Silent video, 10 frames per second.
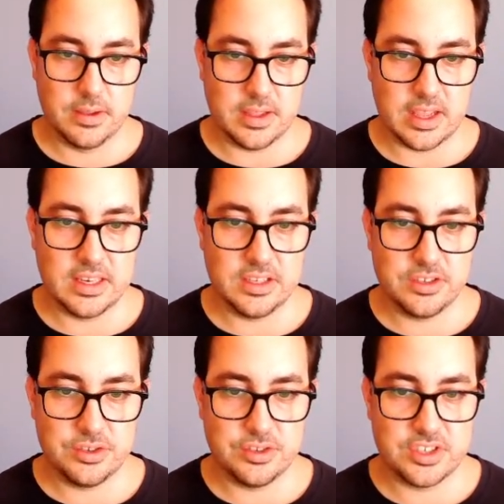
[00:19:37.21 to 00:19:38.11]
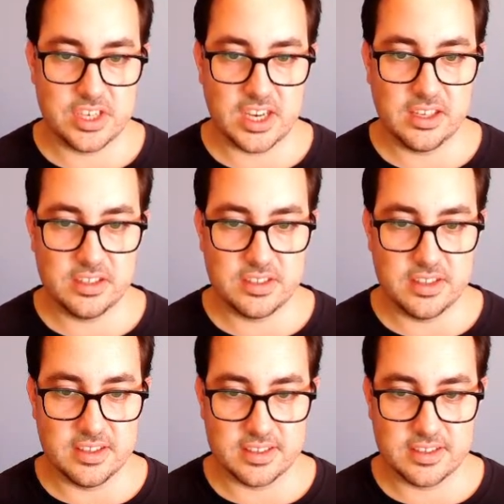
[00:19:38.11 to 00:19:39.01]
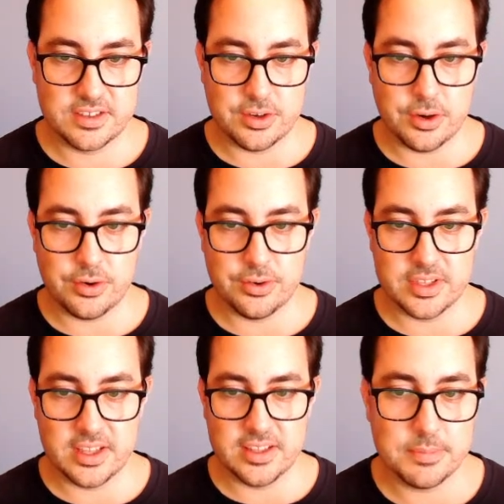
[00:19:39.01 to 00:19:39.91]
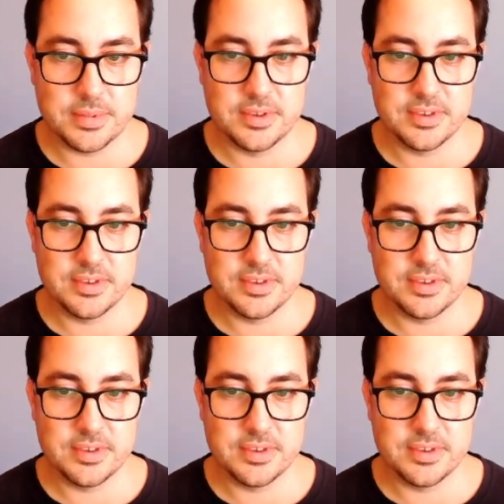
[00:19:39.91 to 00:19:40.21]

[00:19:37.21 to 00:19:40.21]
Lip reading: I need to change the cohort ID